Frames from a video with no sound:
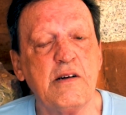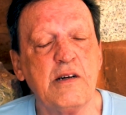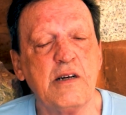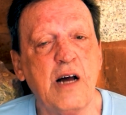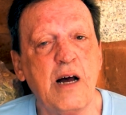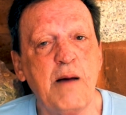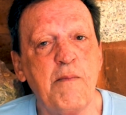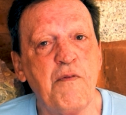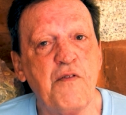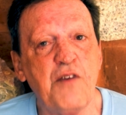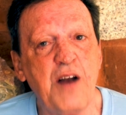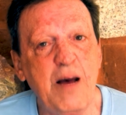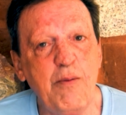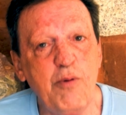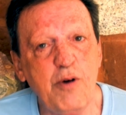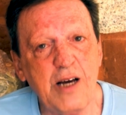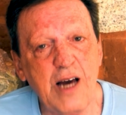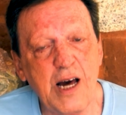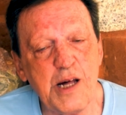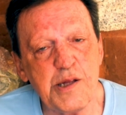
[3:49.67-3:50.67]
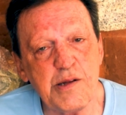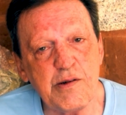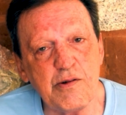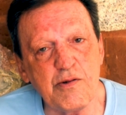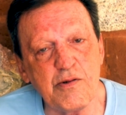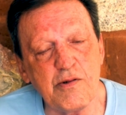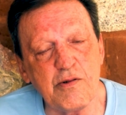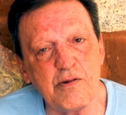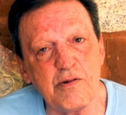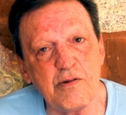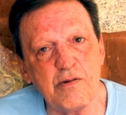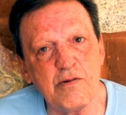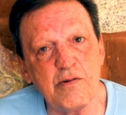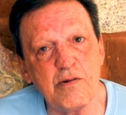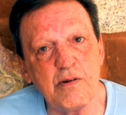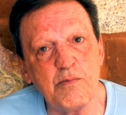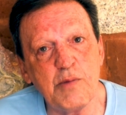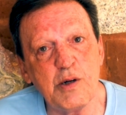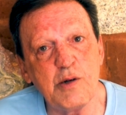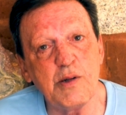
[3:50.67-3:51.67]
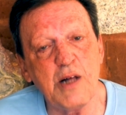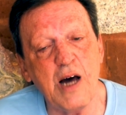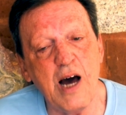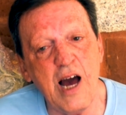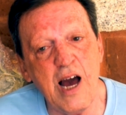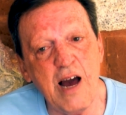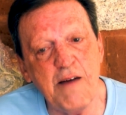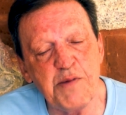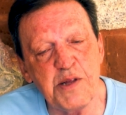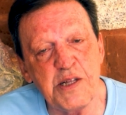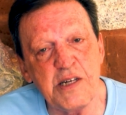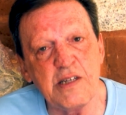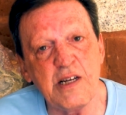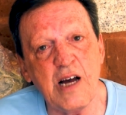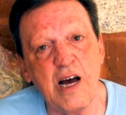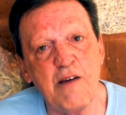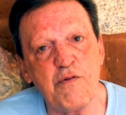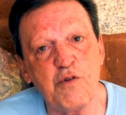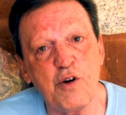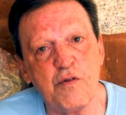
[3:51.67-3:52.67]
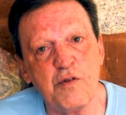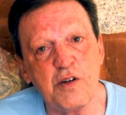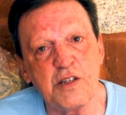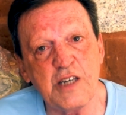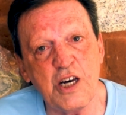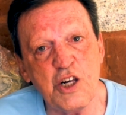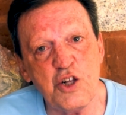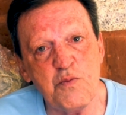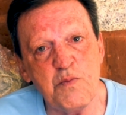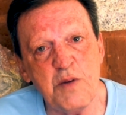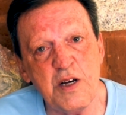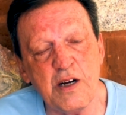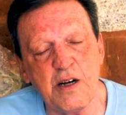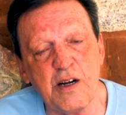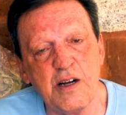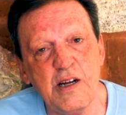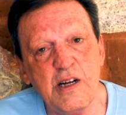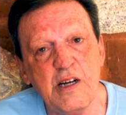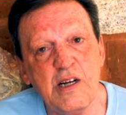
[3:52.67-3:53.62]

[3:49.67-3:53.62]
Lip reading: I'm flabbergasted, because I have covered Kashmir.